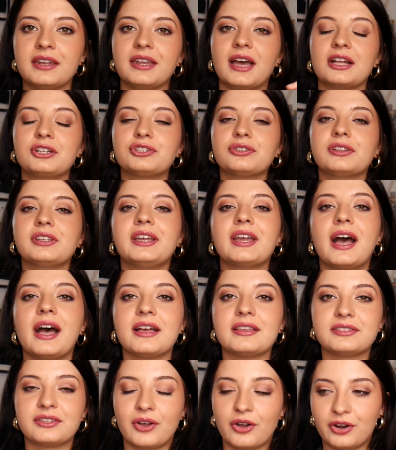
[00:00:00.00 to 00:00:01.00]
Naturally,
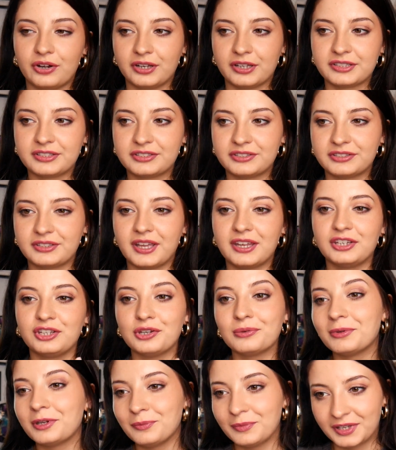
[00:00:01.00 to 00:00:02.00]
as artists
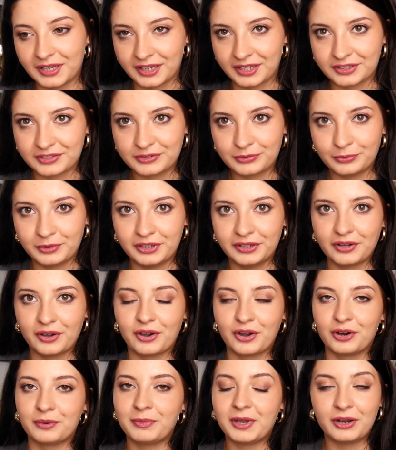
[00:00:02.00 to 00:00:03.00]
and human beings, we
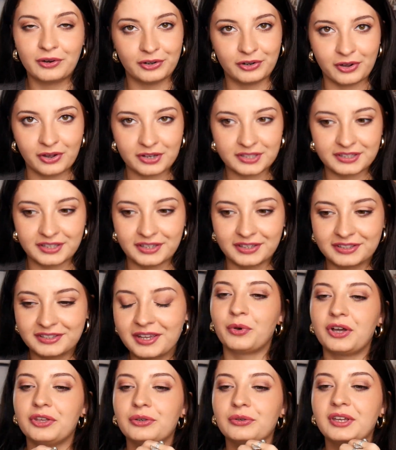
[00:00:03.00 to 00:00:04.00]
are
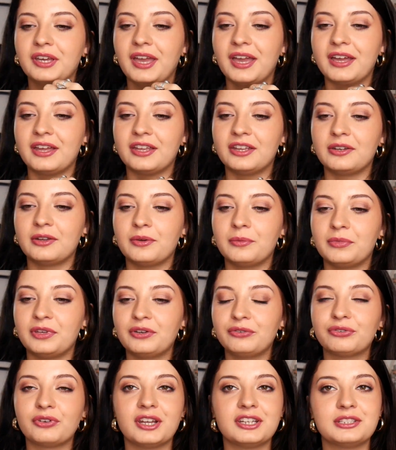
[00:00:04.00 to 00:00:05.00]
paradoxes. While you can
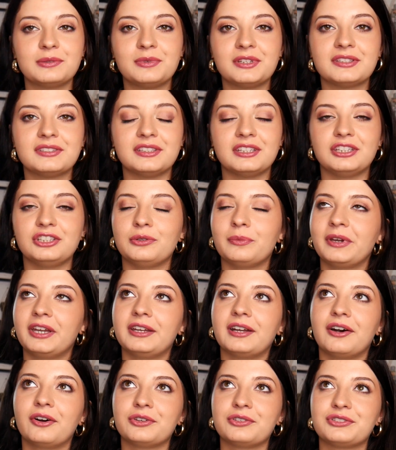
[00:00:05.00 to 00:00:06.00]
be afraid to be seen, you
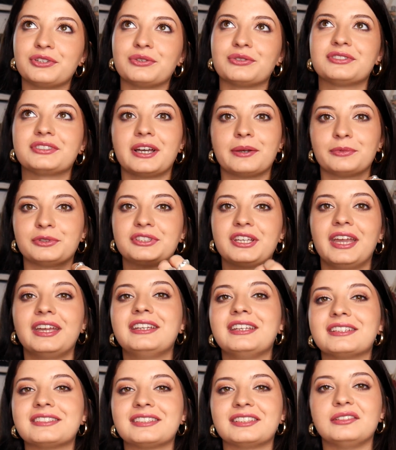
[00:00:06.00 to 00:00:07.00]
may also
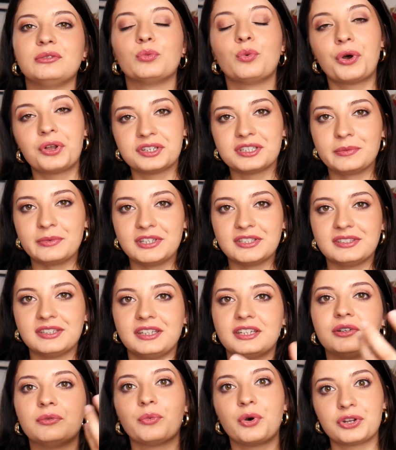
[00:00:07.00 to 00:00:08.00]
simultaneously want to be
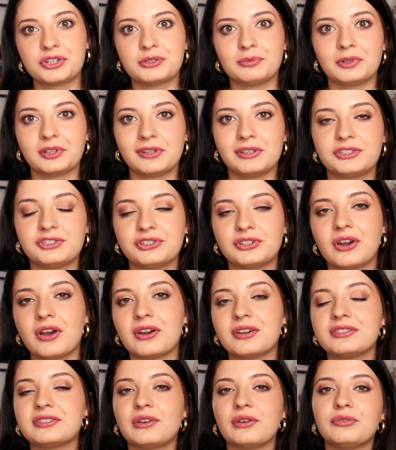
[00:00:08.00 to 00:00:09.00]
seen and want to release your
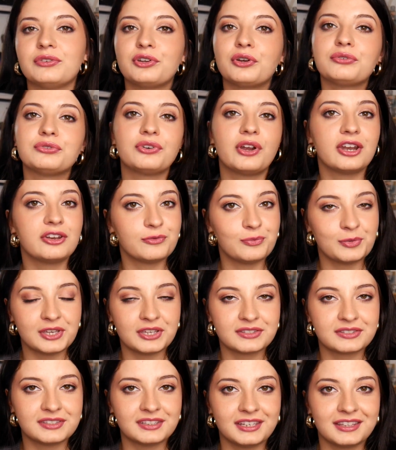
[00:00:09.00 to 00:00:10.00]
art. So if you're afraid of
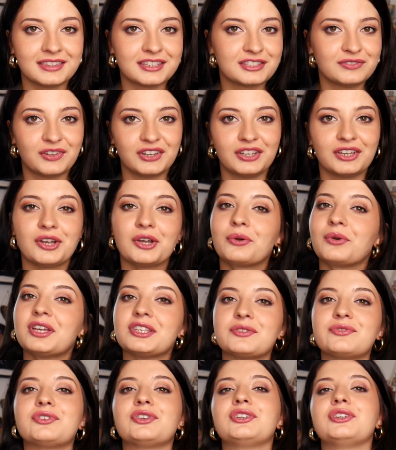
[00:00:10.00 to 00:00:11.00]
being seen, this video
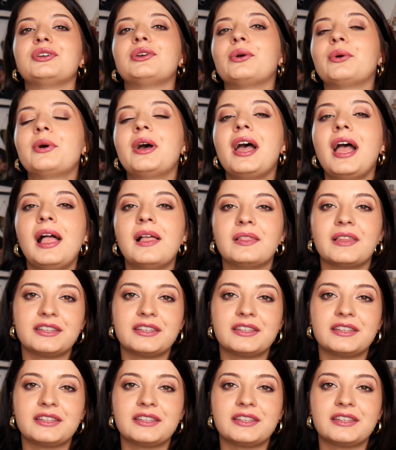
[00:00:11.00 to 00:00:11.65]
is for you.